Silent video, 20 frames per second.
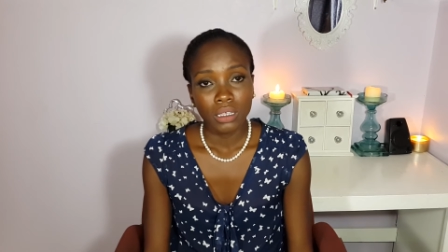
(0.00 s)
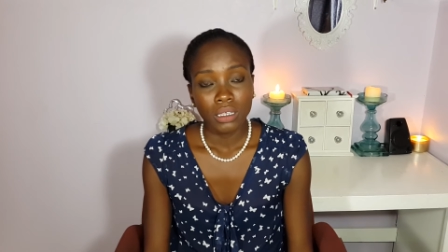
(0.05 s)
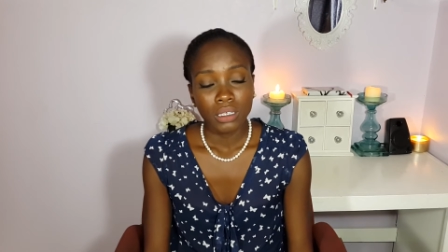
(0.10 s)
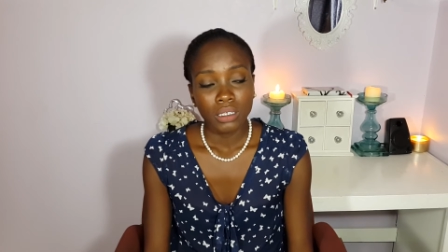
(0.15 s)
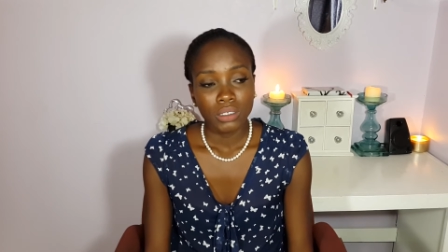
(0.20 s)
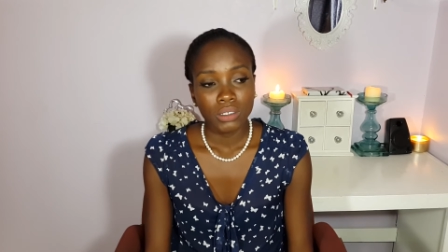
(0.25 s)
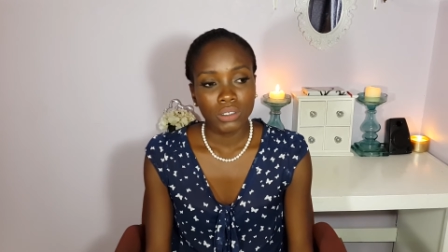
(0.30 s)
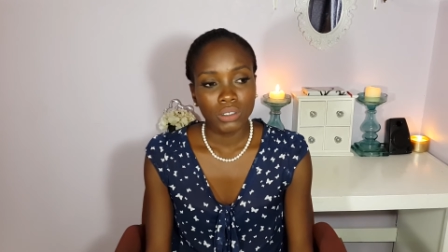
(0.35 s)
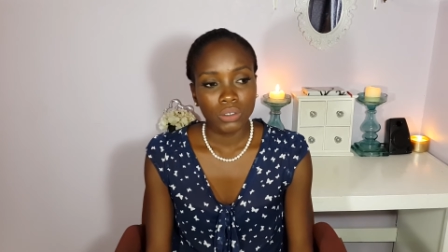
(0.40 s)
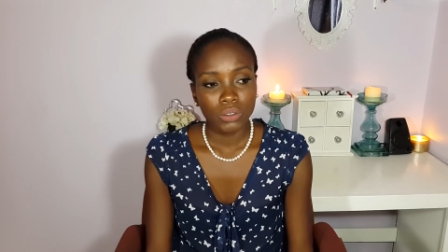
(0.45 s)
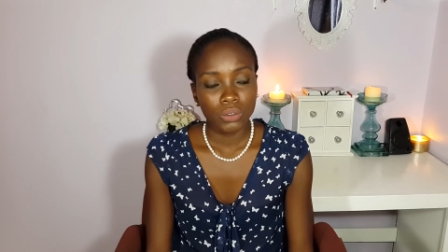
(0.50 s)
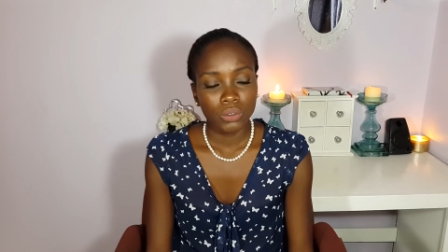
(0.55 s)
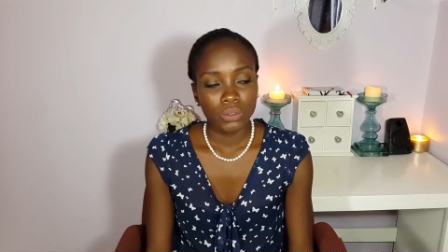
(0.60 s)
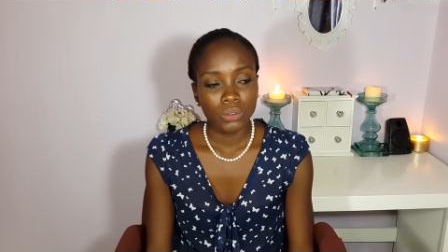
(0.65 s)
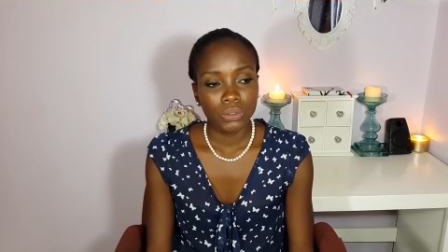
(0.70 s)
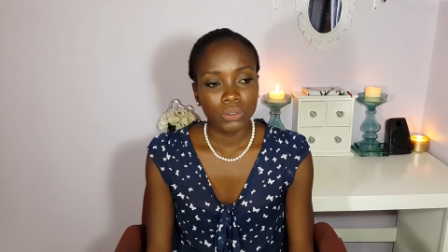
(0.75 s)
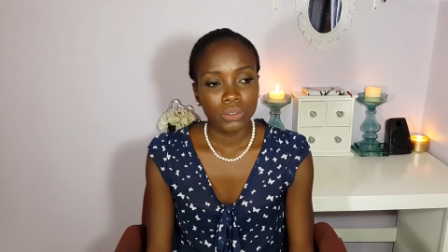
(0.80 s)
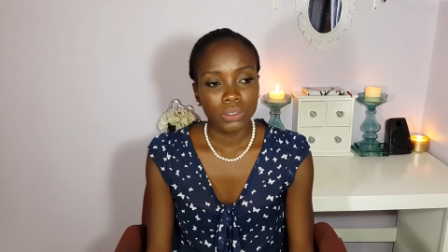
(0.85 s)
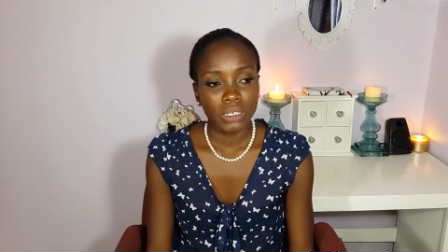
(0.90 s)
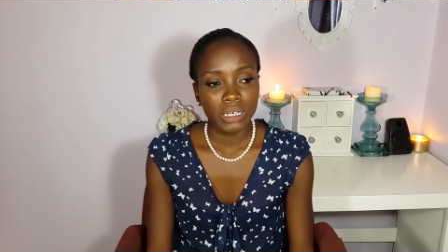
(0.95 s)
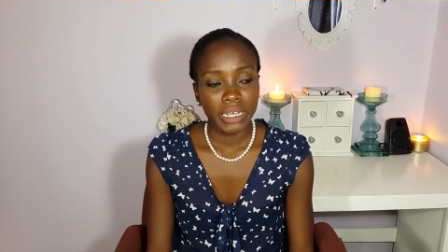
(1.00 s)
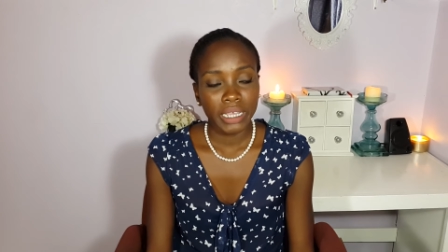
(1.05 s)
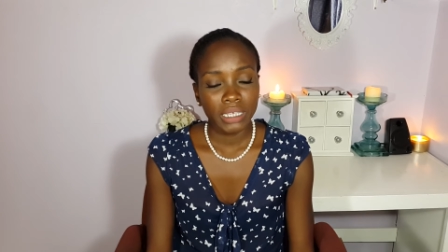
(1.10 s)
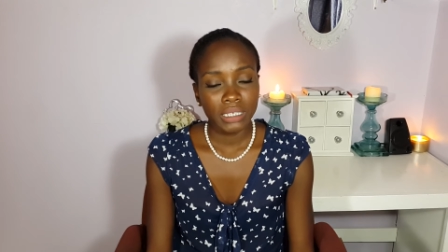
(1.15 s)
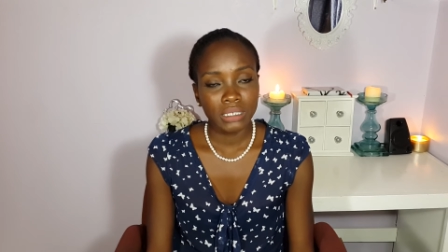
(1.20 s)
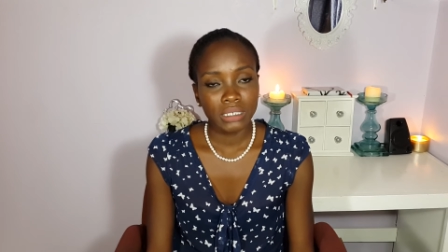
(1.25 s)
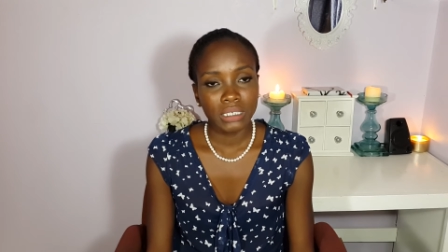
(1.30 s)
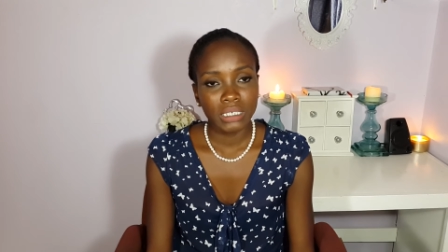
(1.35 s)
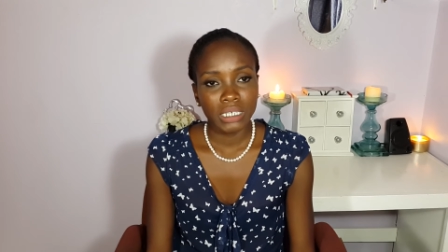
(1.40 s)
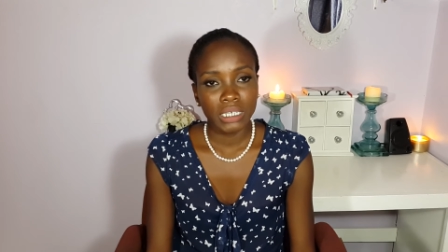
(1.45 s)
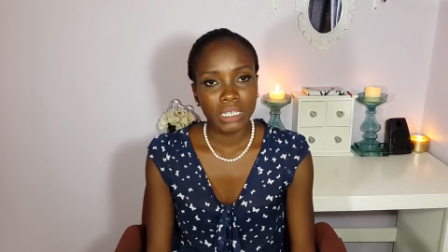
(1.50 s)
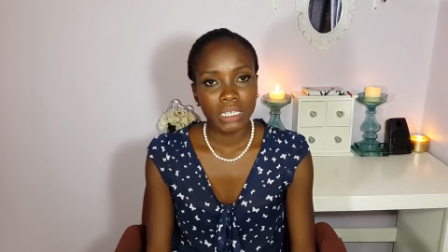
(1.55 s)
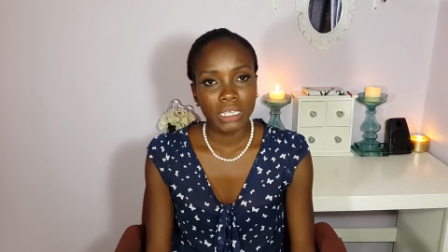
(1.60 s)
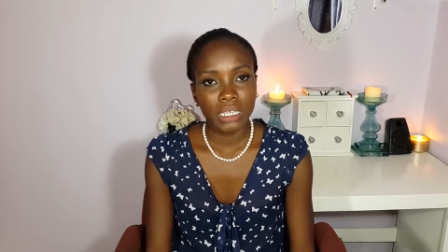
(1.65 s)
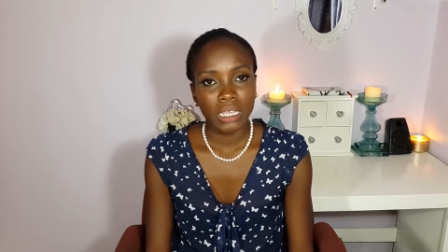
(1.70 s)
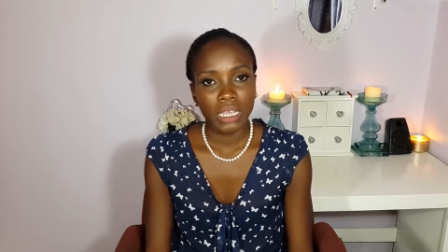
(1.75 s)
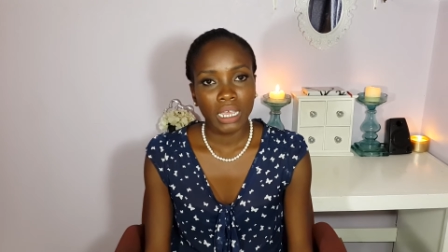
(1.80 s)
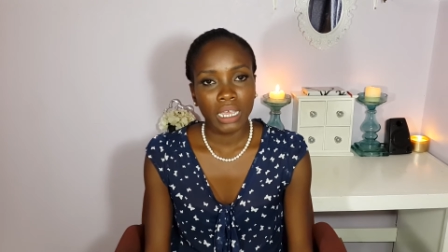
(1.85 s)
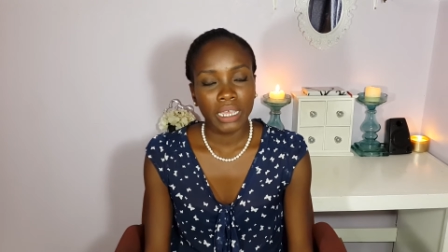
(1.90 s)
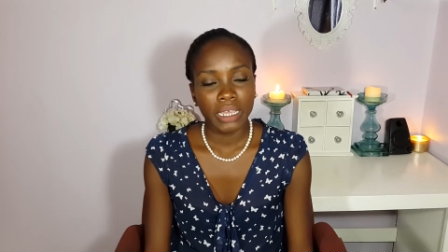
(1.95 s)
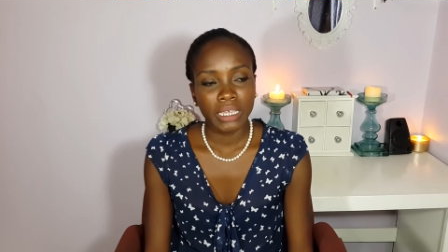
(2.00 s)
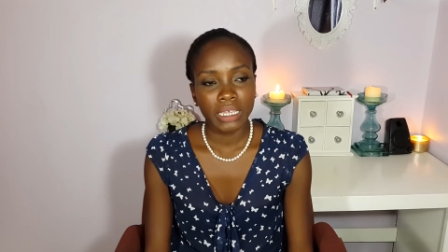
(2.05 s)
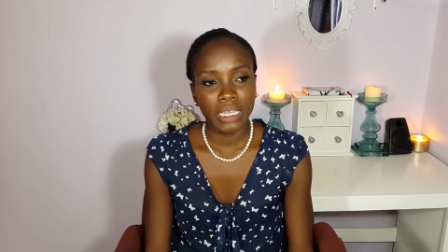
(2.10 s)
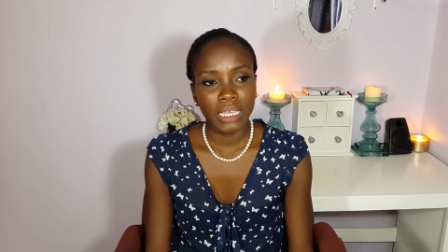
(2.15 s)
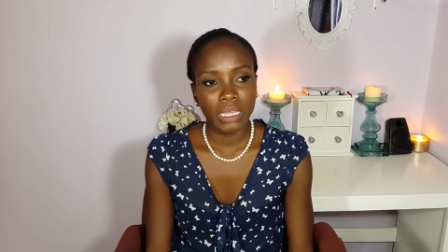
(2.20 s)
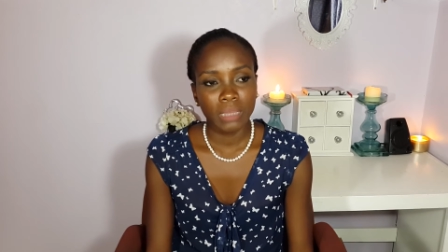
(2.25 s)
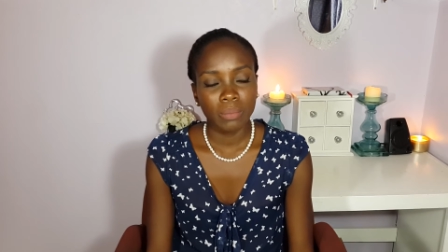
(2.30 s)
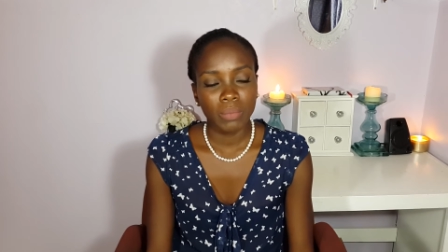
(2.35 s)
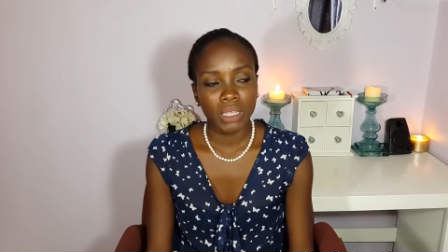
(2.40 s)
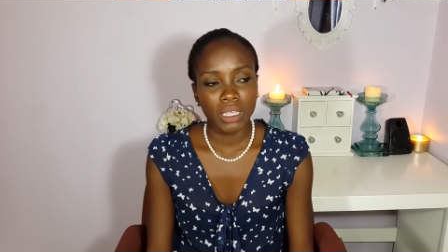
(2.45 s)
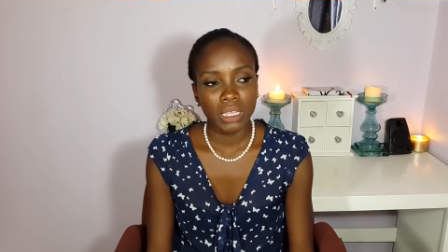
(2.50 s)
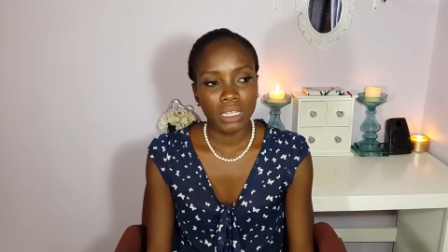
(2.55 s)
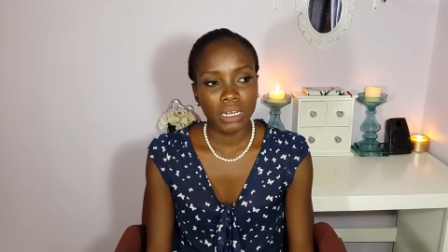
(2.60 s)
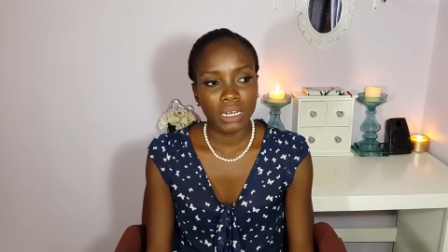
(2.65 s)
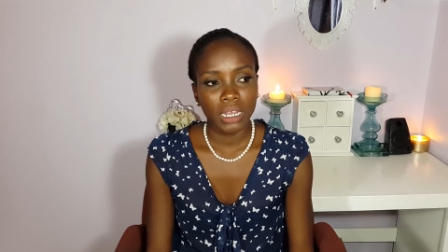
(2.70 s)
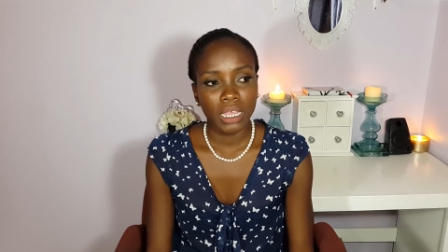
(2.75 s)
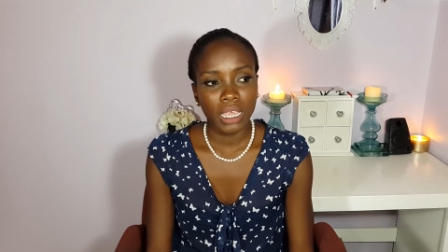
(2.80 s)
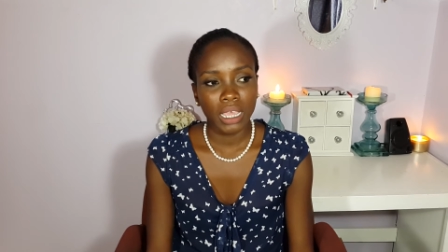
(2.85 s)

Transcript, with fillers: so the next day I came in,